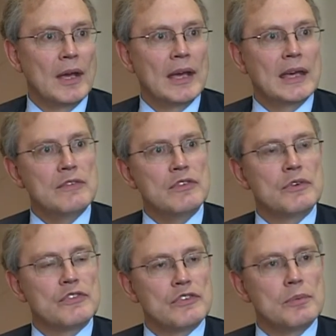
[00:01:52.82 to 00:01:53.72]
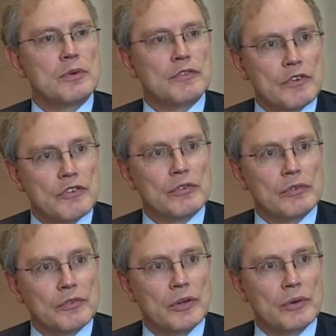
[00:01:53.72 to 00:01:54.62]
It gives you a superficial
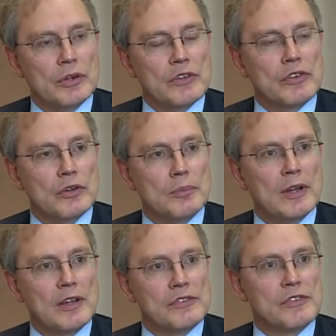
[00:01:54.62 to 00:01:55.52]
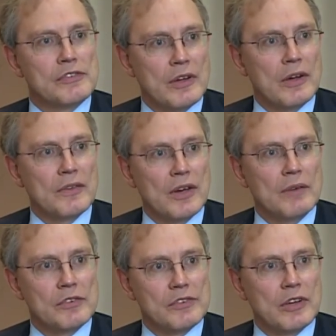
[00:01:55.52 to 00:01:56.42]
view, and it's a good place to start the
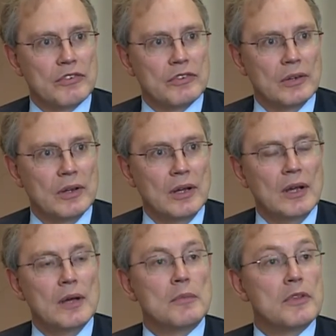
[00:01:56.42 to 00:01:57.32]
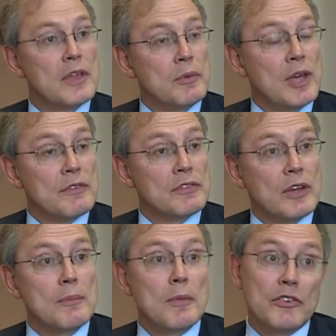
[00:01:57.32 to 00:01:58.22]
conversation. But then we have to
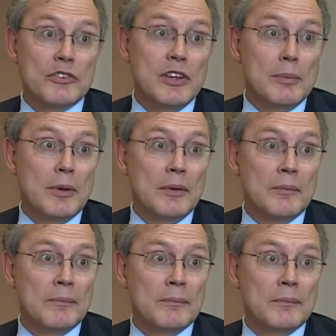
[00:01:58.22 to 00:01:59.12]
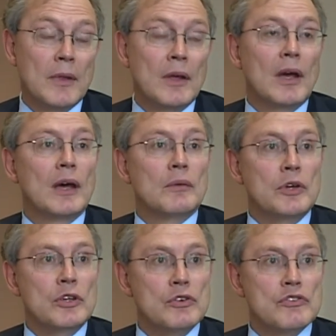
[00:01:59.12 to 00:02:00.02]
go much deeper. And
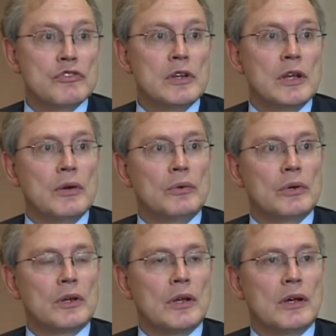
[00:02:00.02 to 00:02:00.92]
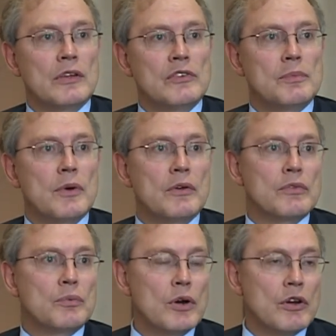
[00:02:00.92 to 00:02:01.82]
we usually organize
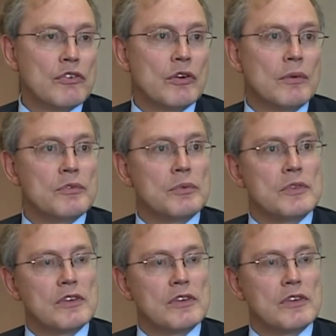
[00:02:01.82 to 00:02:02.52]
both workshops with the